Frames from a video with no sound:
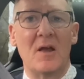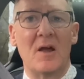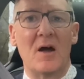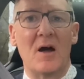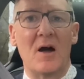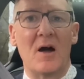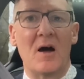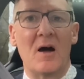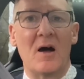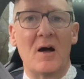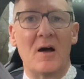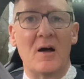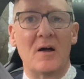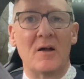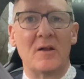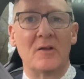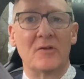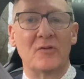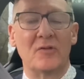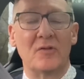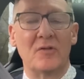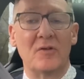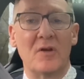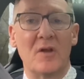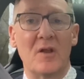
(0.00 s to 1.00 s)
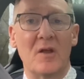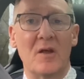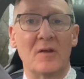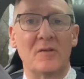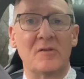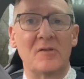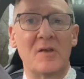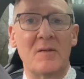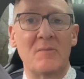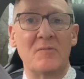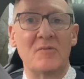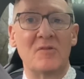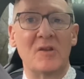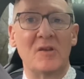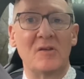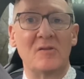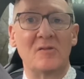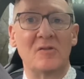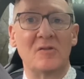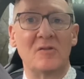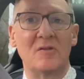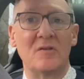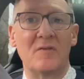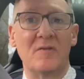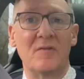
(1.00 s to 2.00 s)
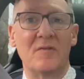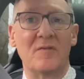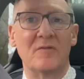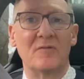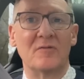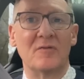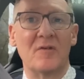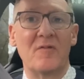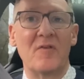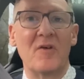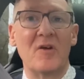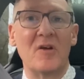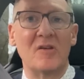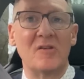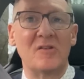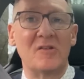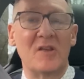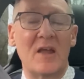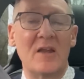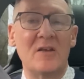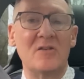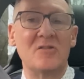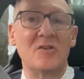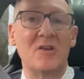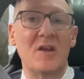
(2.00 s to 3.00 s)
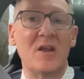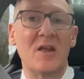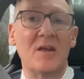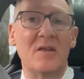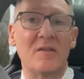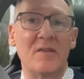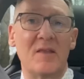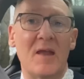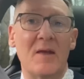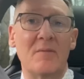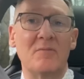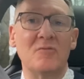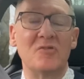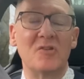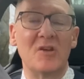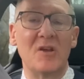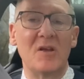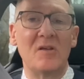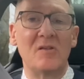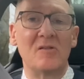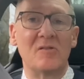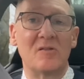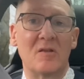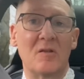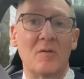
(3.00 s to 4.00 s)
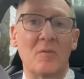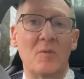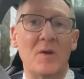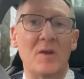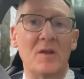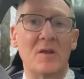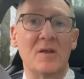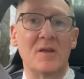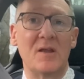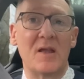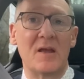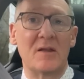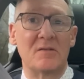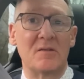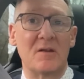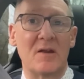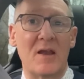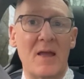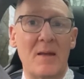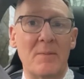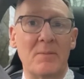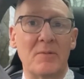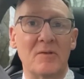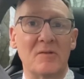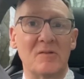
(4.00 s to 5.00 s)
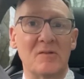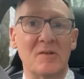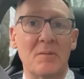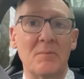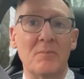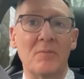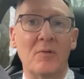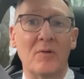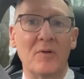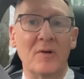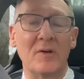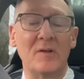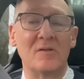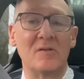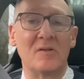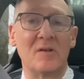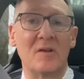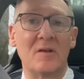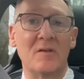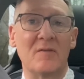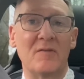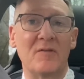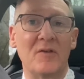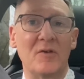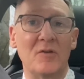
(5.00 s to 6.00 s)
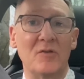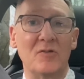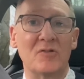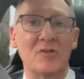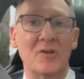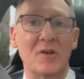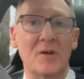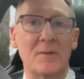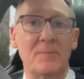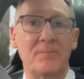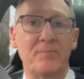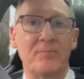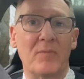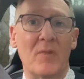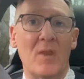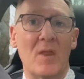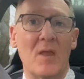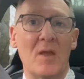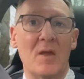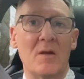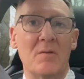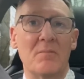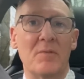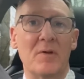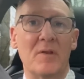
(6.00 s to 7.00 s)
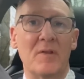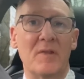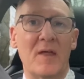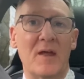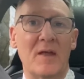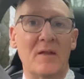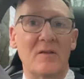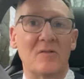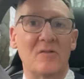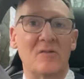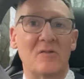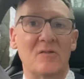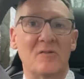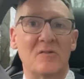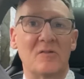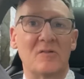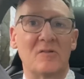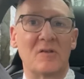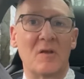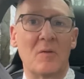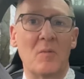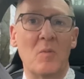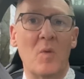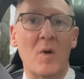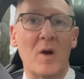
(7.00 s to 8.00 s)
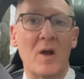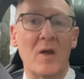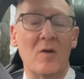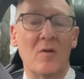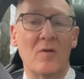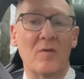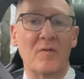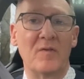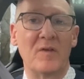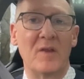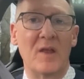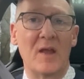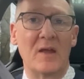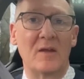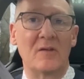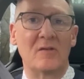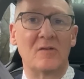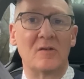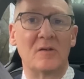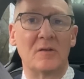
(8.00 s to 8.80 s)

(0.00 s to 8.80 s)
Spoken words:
are attempting to reverse engineer the MG so that we can get an app at some point in the future, but that's some way off yet.